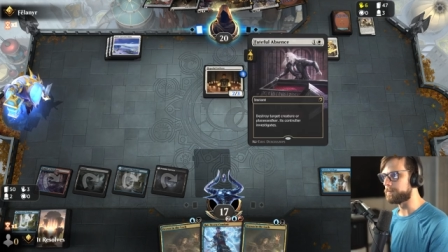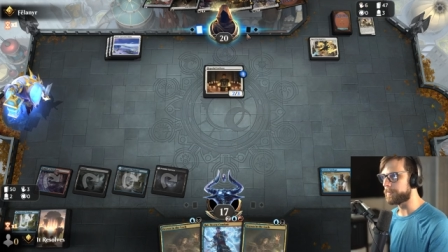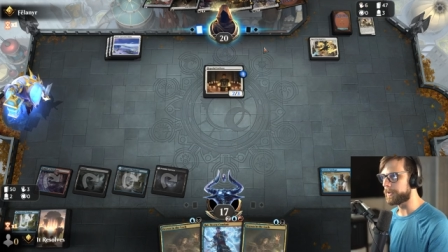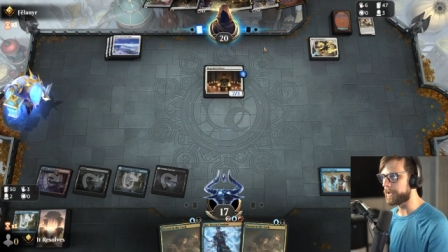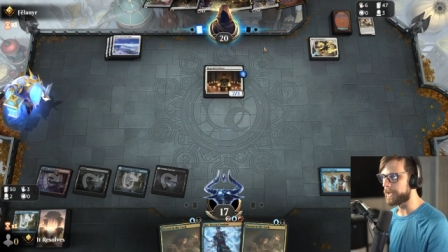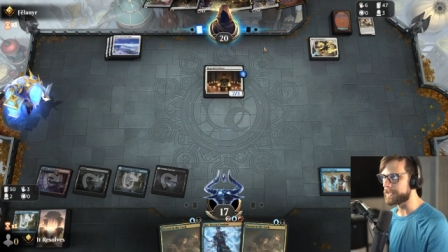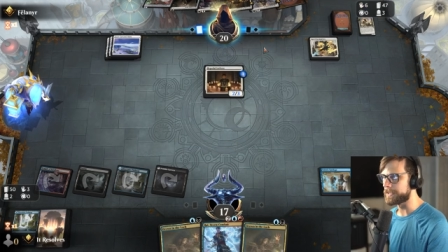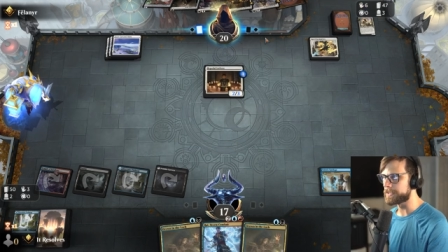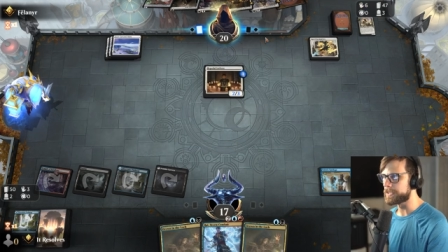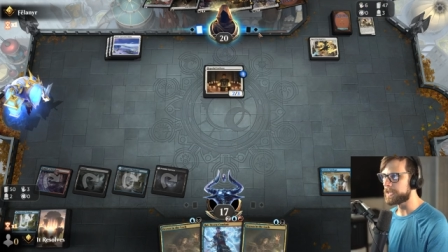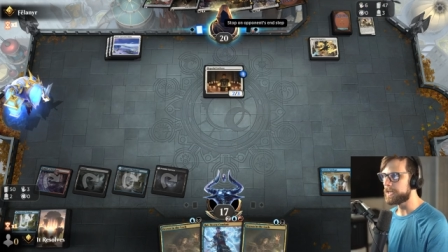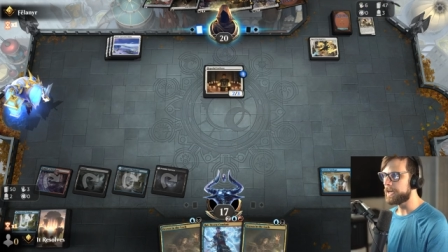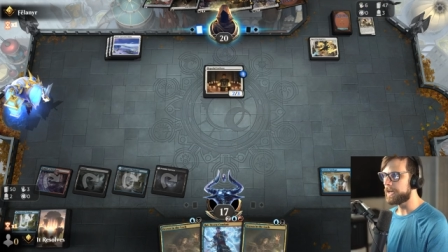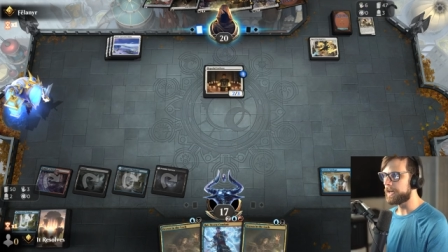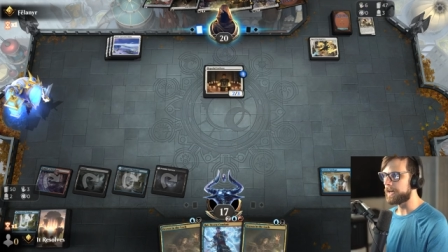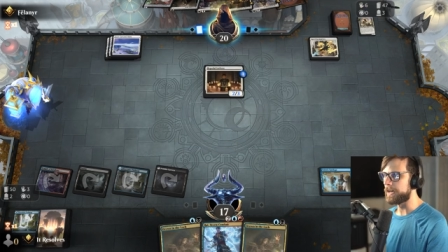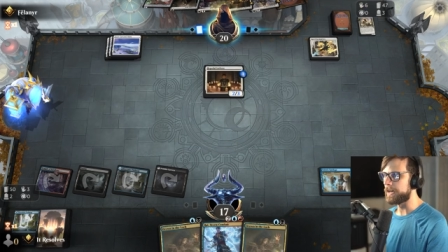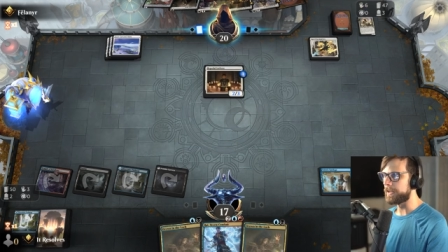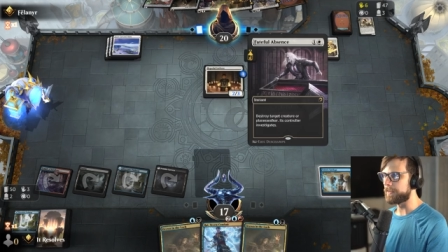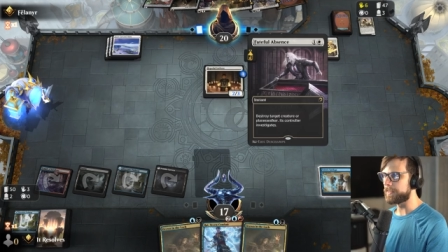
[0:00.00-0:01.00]
But
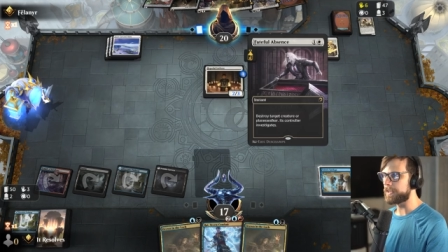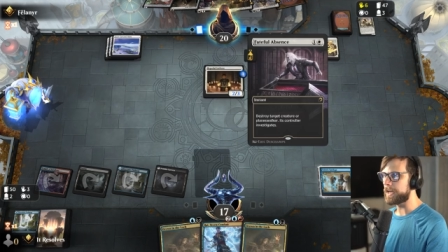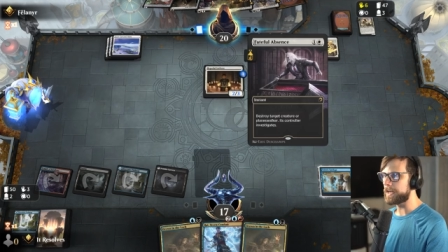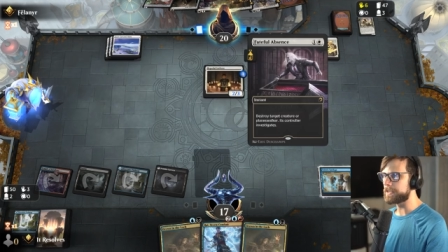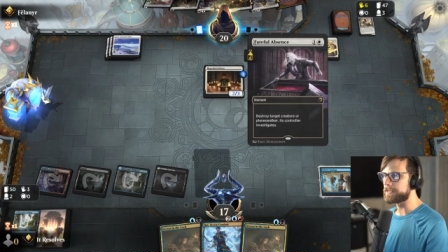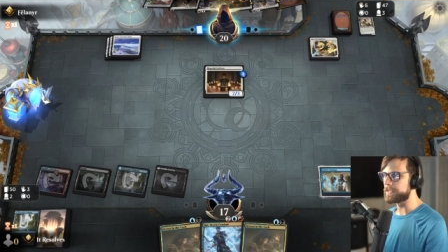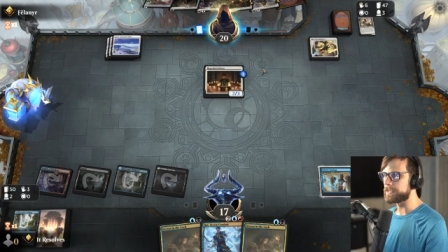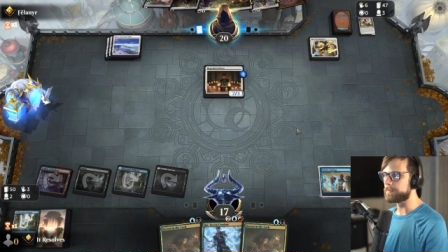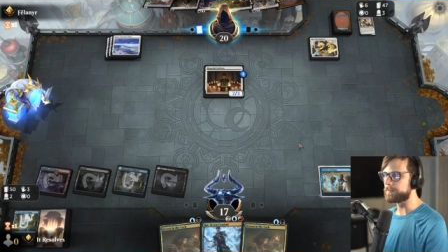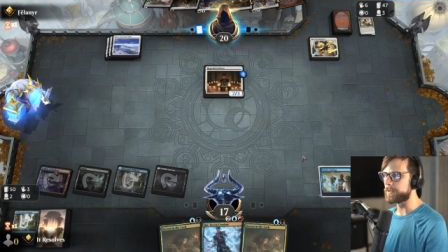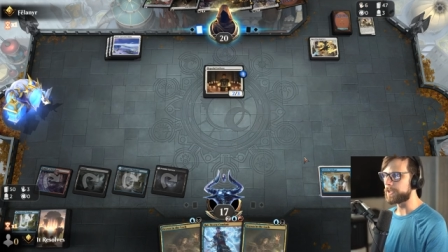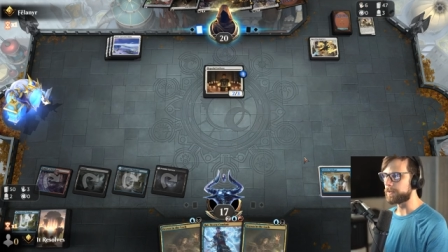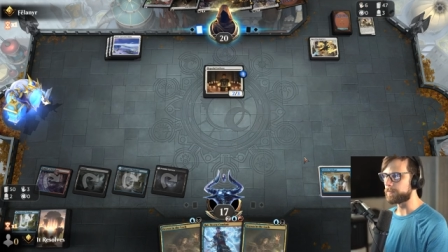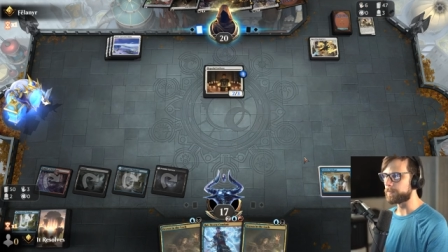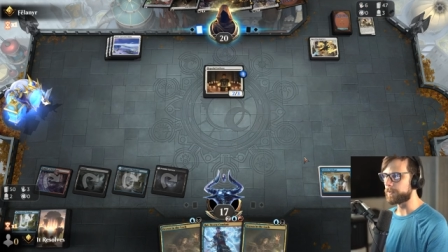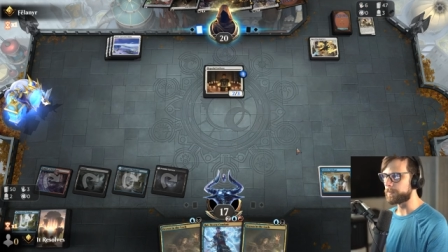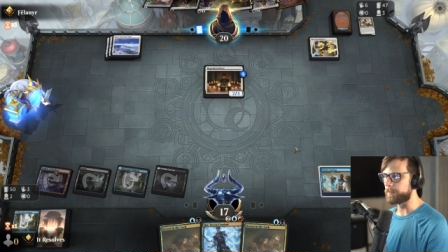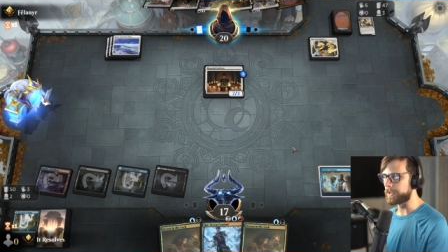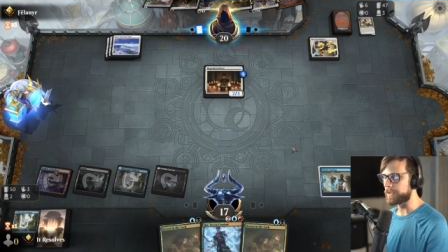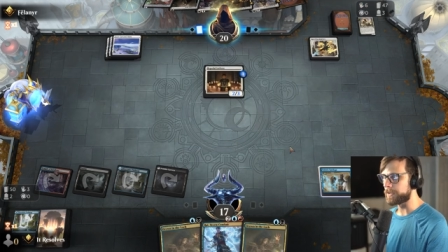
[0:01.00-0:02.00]
uh, the idea being
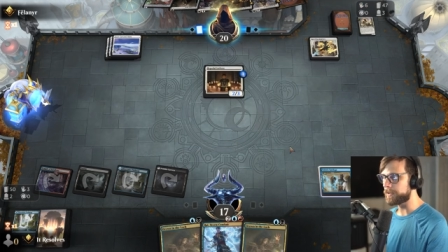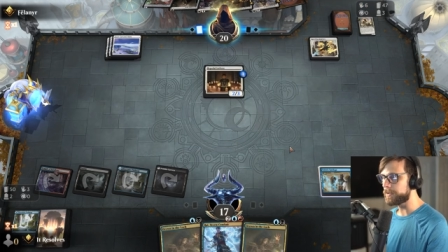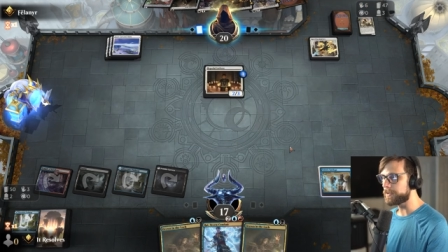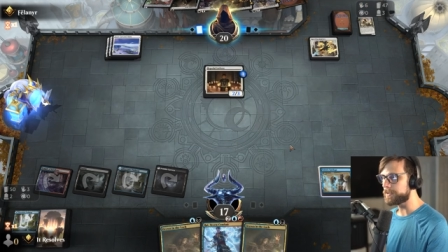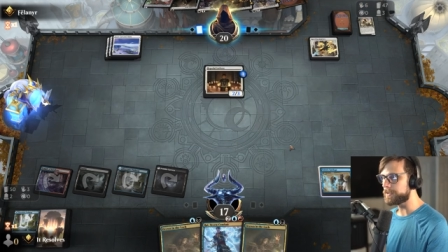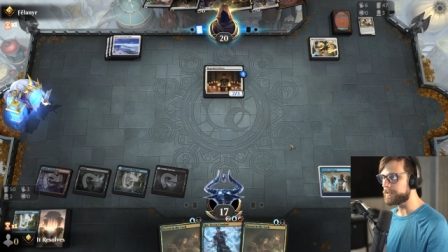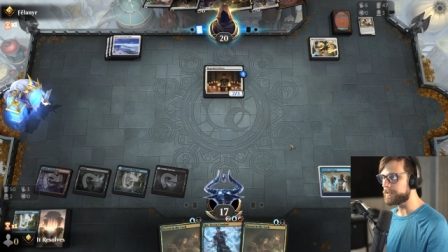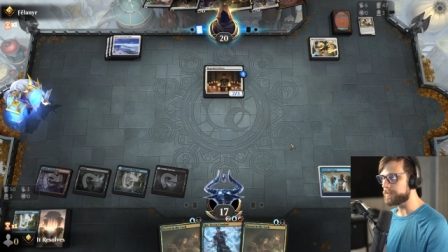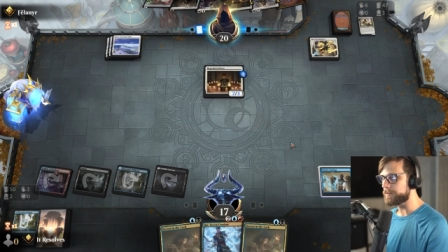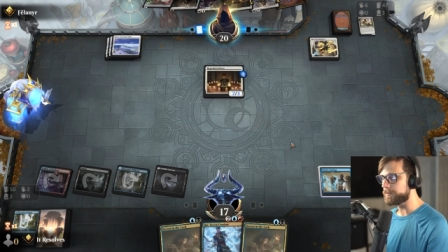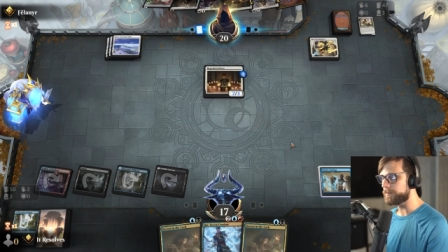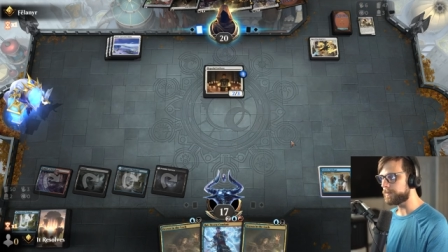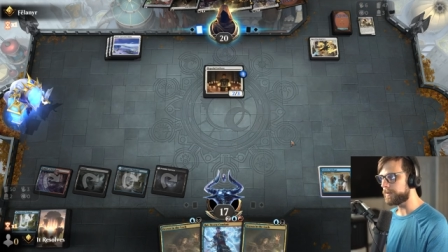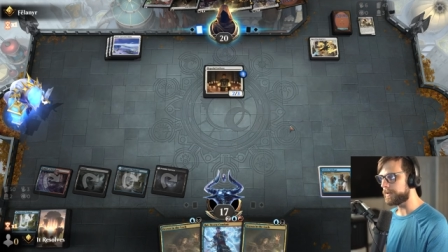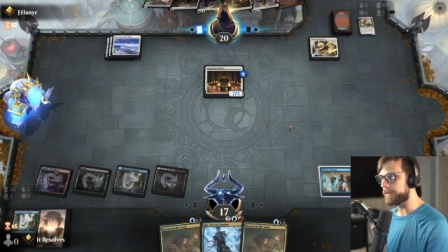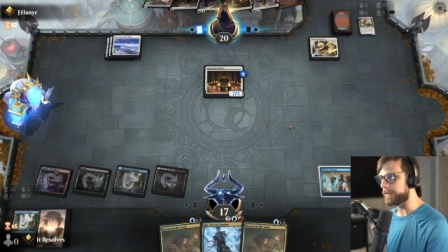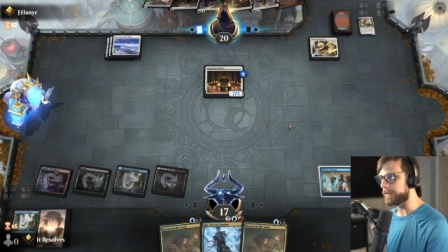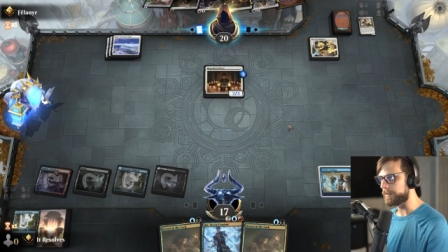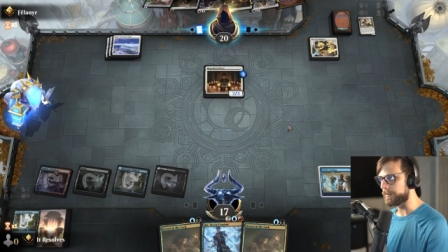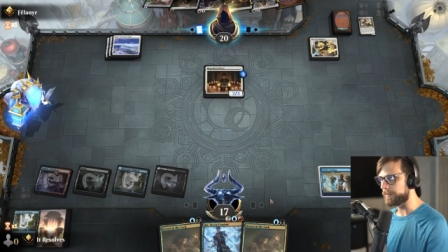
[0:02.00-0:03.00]
what we could
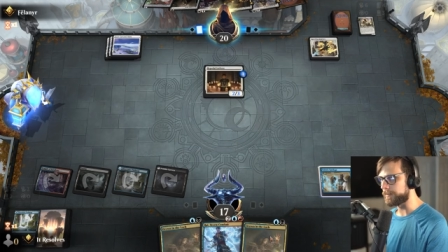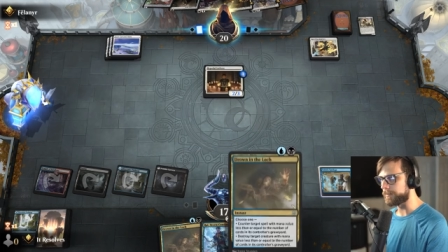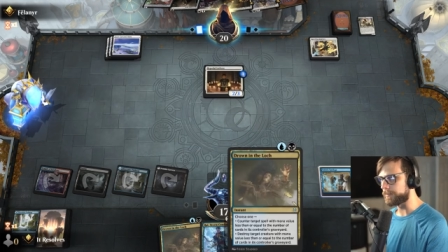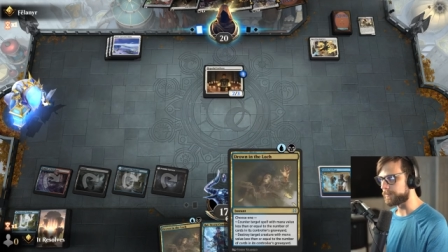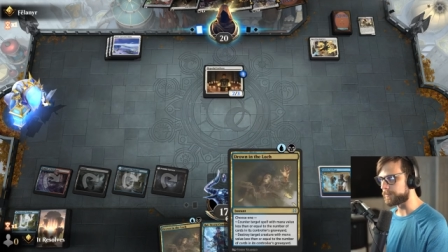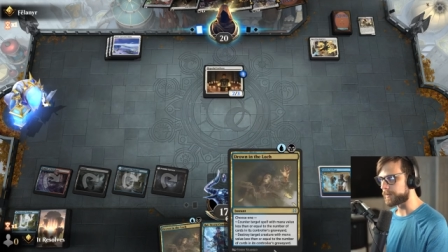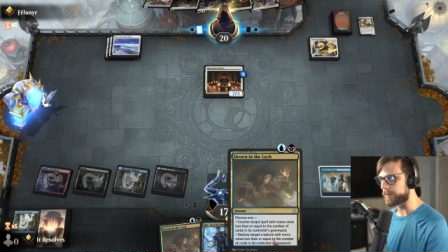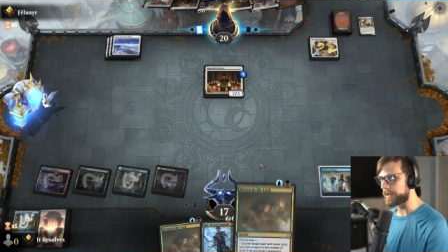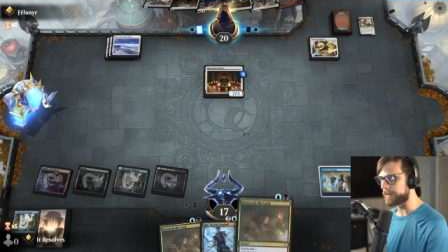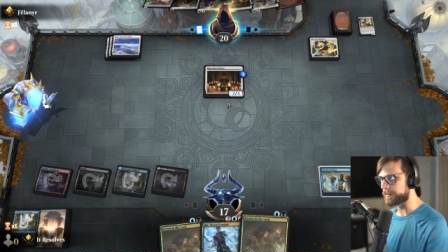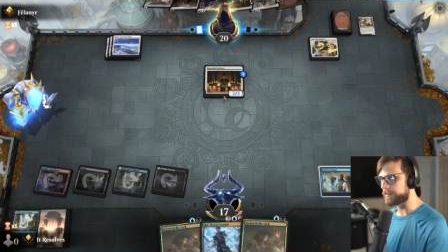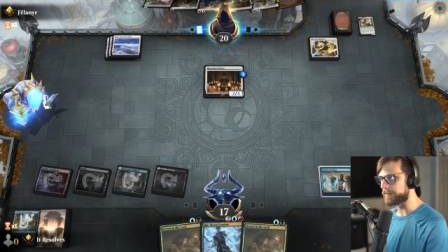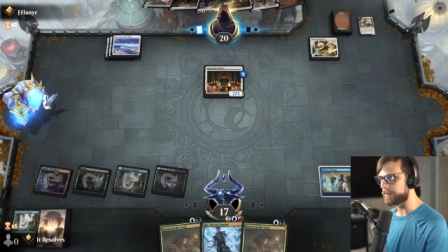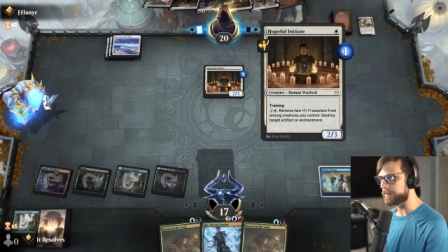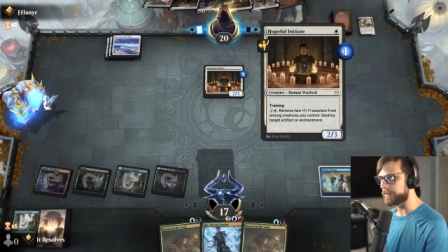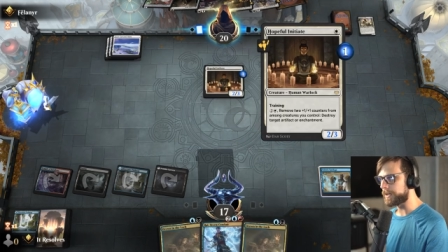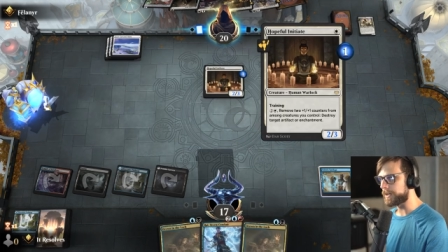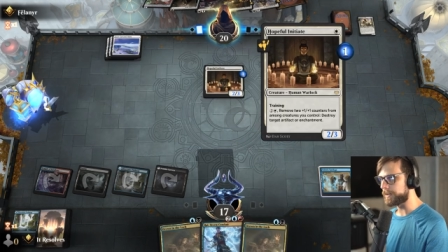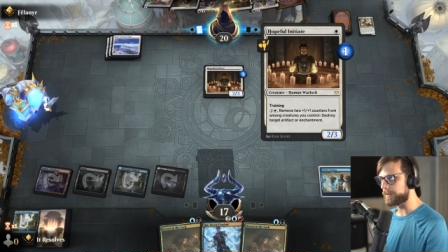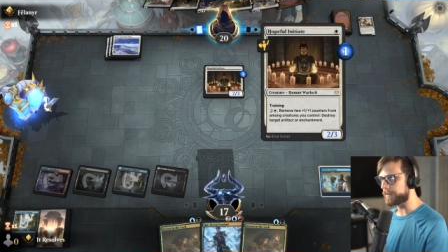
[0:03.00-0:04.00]
do is Drown in the
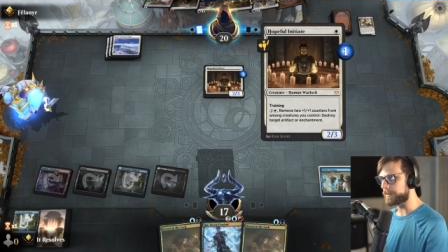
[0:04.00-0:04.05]
Loch,